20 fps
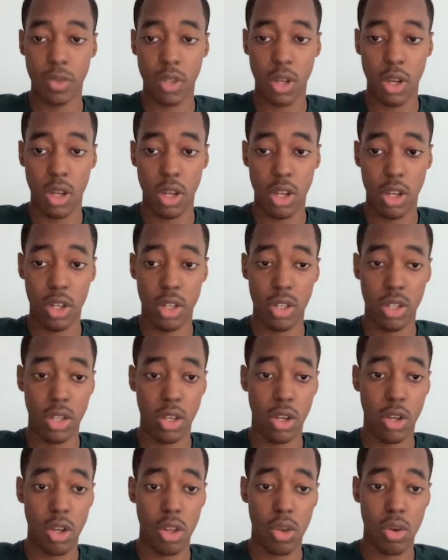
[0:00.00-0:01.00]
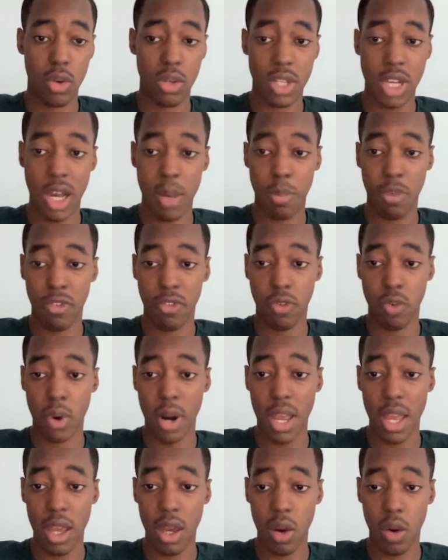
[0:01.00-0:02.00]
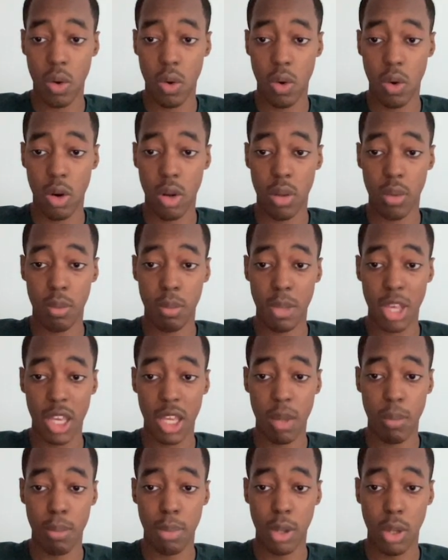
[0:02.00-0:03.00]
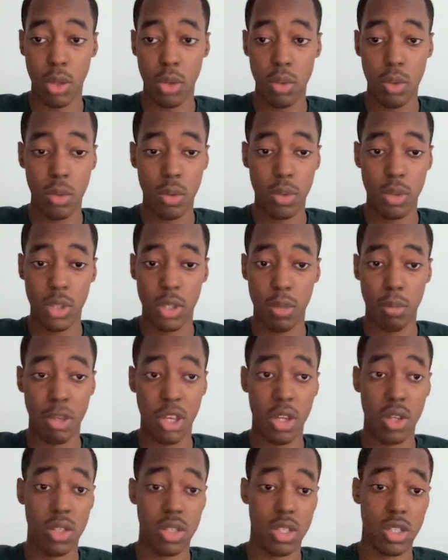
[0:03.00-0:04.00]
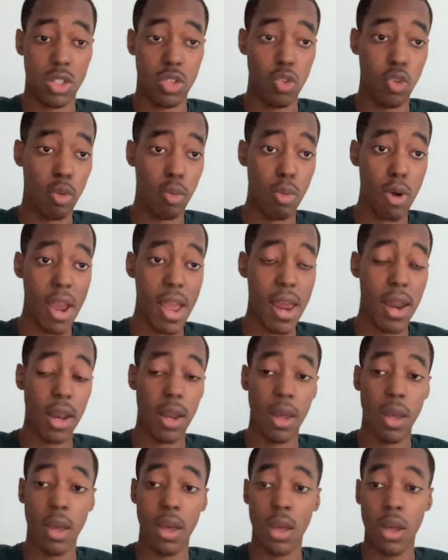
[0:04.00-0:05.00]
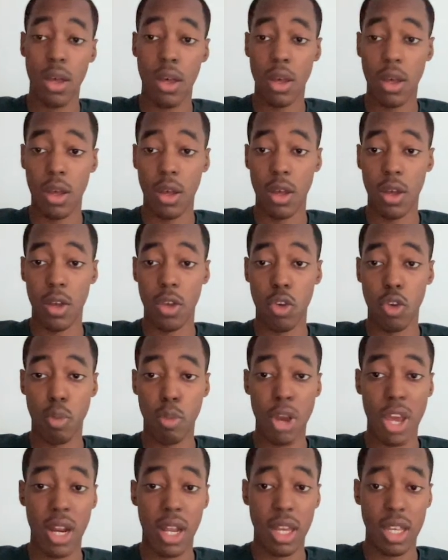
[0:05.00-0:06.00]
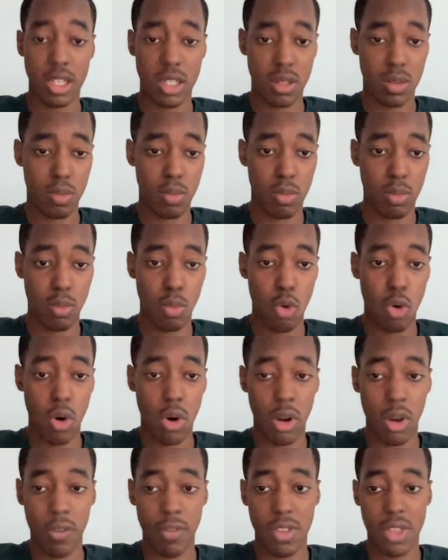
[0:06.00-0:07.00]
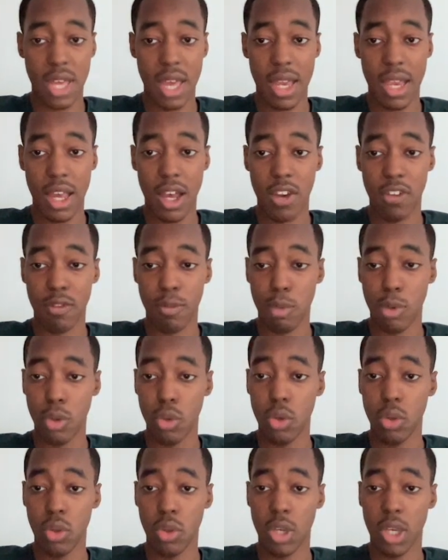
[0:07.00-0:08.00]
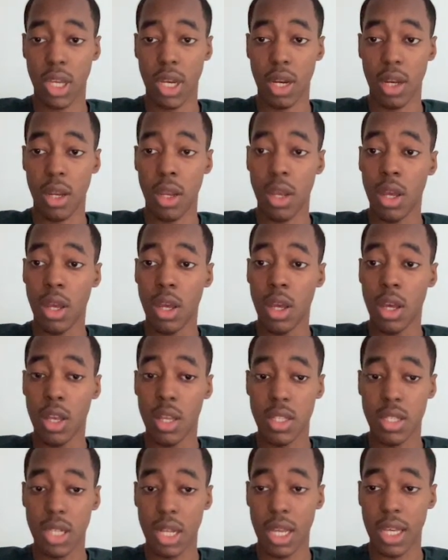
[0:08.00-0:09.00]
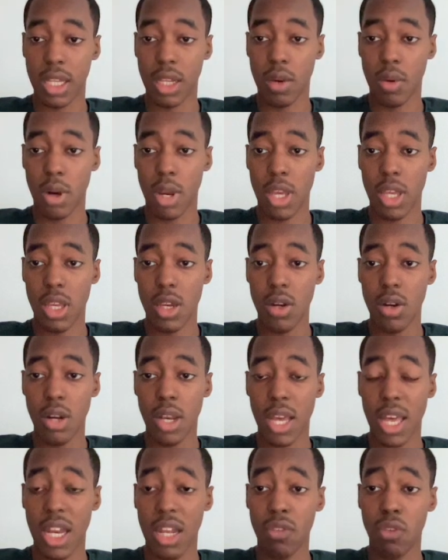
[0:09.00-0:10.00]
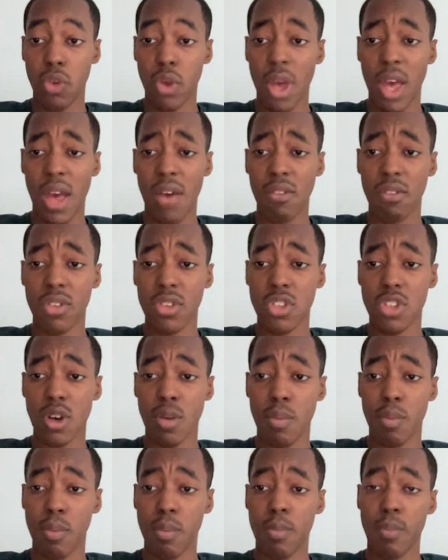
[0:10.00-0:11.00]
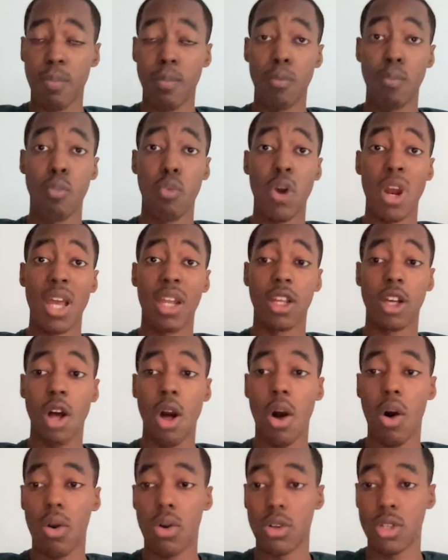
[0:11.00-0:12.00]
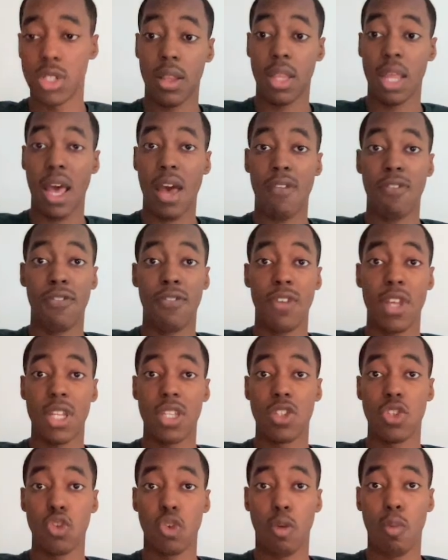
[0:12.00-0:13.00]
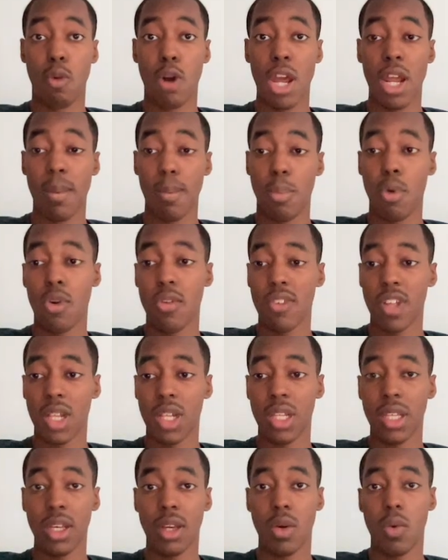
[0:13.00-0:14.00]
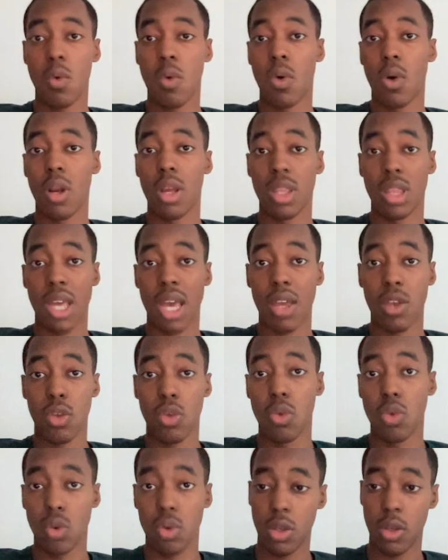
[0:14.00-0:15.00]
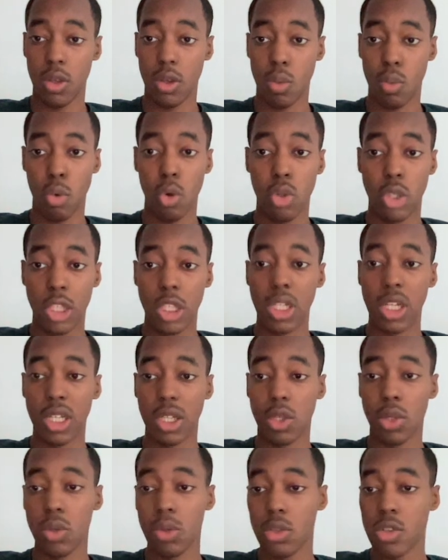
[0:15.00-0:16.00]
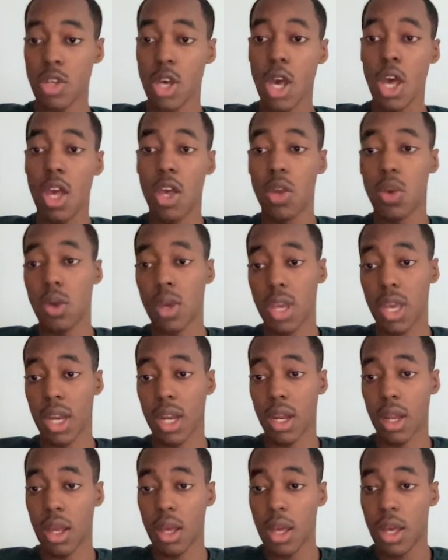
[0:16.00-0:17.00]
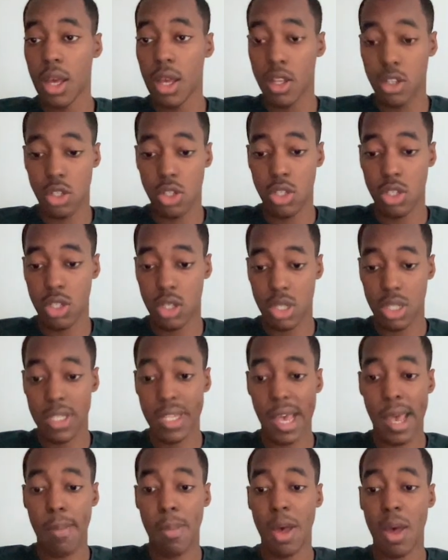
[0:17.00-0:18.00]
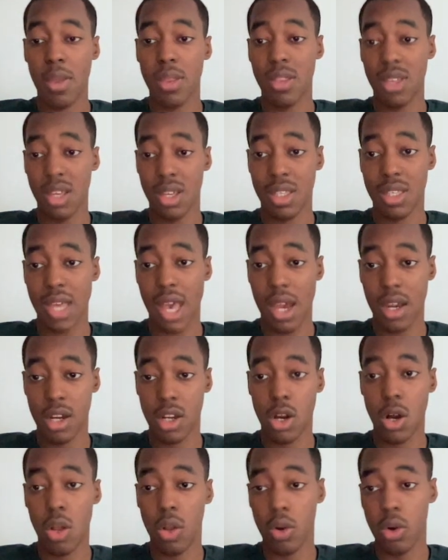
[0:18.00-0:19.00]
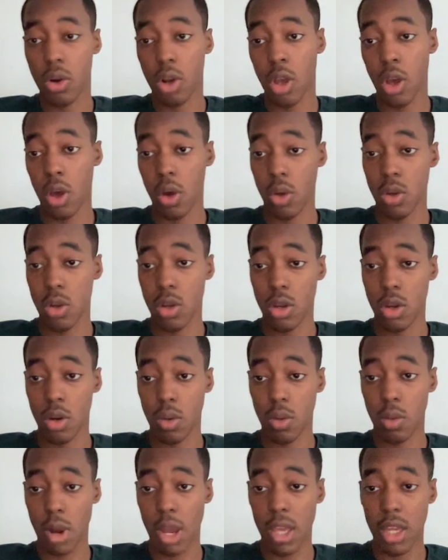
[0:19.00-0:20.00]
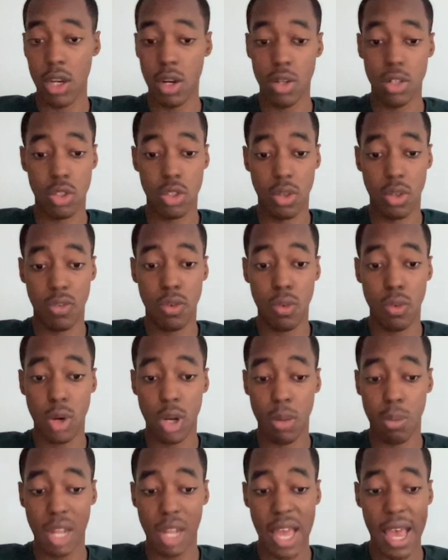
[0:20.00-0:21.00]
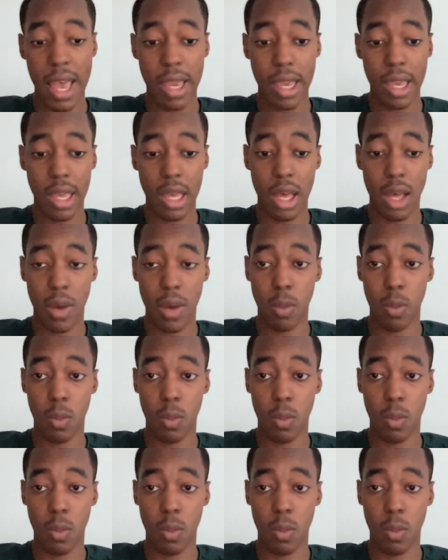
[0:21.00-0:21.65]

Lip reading: another type of gray, or make it blue because it's your brand. Your branding is more of that kind of blue. You can select it right here. And if you have some brand colors that fits your brand perfectly or that you routinely use, you can just type out the exact color code right here. So if you want it black, I